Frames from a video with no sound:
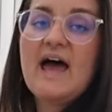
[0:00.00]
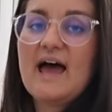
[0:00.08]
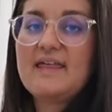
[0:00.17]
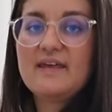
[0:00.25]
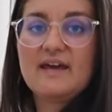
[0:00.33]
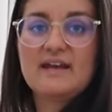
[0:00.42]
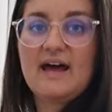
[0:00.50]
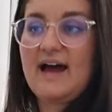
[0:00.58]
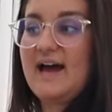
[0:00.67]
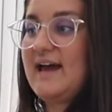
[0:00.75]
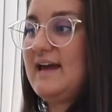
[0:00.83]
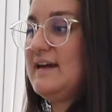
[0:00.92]
And then
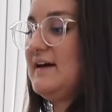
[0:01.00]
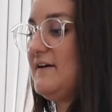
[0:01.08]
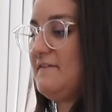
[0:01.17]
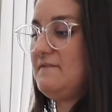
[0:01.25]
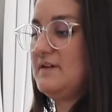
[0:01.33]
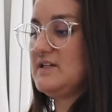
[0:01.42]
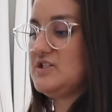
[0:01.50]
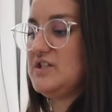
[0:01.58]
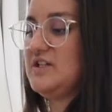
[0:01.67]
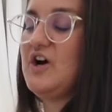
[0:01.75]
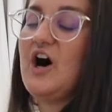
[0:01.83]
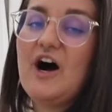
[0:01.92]
I finished
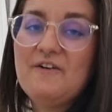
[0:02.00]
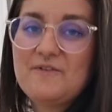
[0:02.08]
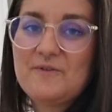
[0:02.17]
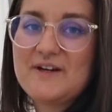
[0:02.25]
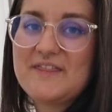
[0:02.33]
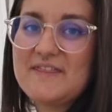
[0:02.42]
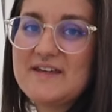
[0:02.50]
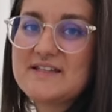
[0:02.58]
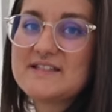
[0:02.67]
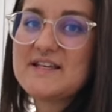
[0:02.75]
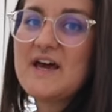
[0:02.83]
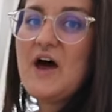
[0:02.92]
it off with
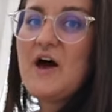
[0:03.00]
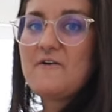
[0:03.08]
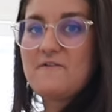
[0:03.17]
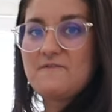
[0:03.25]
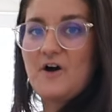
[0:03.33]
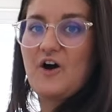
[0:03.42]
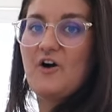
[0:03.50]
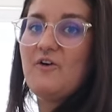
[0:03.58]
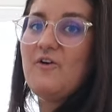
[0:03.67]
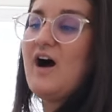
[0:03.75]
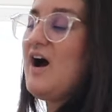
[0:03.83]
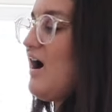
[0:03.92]
this
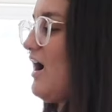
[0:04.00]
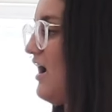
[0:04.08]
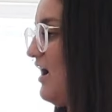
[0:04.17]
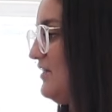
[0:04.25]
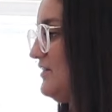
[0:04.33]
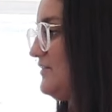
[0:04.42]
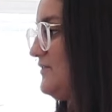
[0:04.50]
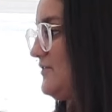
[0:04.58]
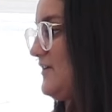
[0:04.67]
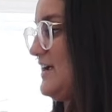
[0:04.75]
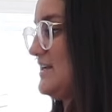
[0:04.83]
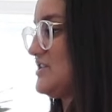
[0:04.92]
faux olive
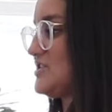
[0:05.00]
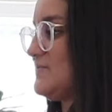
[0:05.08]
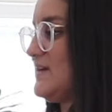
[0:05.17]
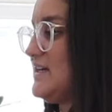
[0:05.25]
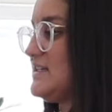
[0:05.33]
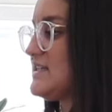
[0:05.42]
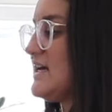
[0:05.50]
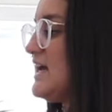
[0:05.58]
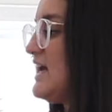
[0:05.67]
arrangement.